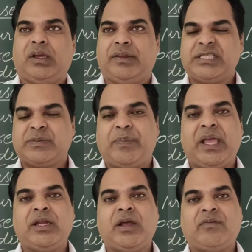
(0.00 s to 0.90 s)
this
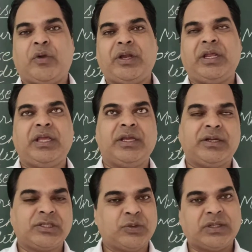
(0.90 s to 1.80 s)
span of 20
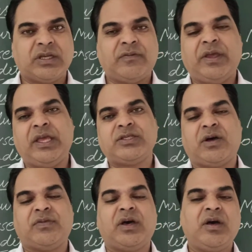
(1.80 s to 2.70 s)
years was a phase
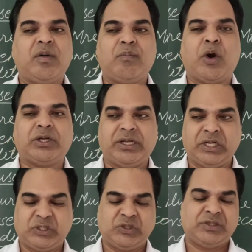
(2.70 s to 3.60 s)
of the
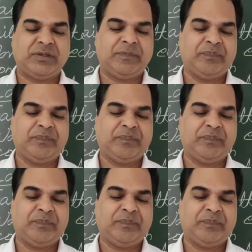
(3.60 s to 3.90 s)
moderates.